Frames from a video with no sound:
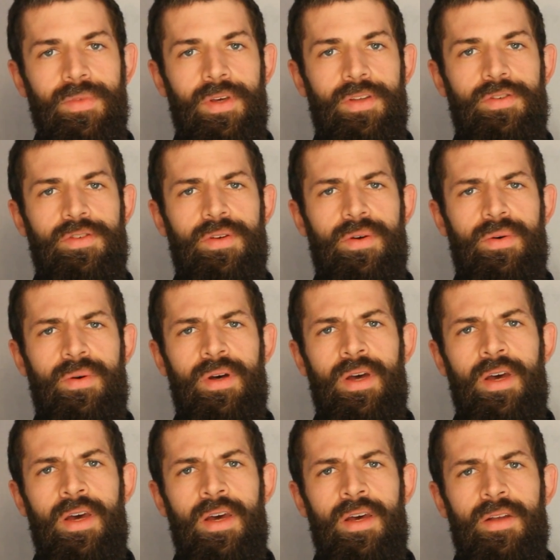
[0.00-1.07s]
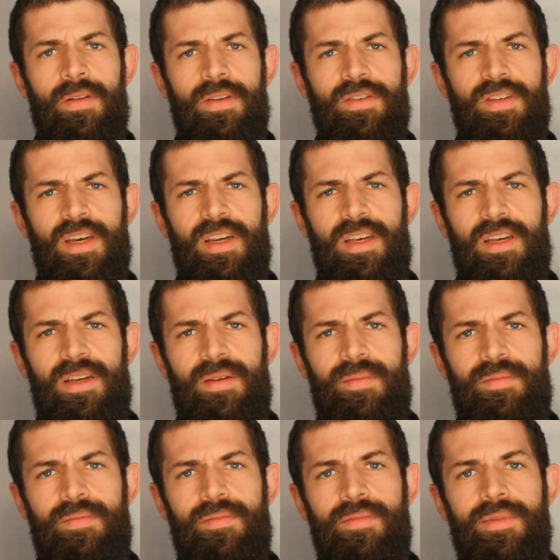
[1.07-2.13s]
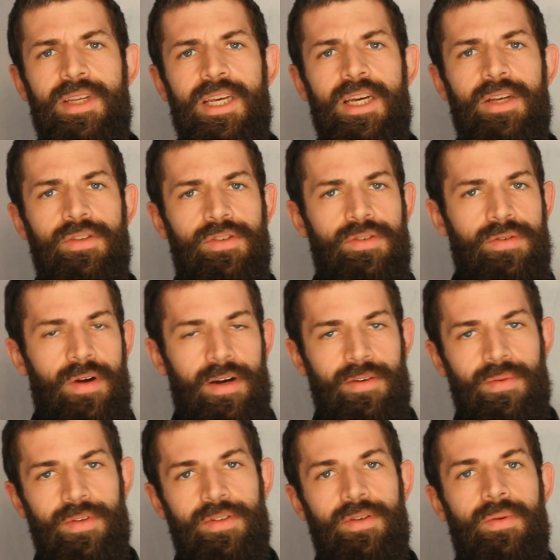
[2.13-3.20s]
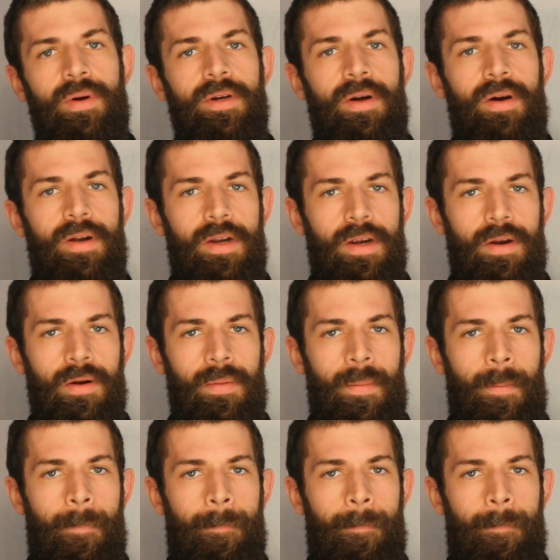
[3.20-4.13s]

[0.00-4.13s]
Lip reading: And so let's kind of deconstruct what's going on here.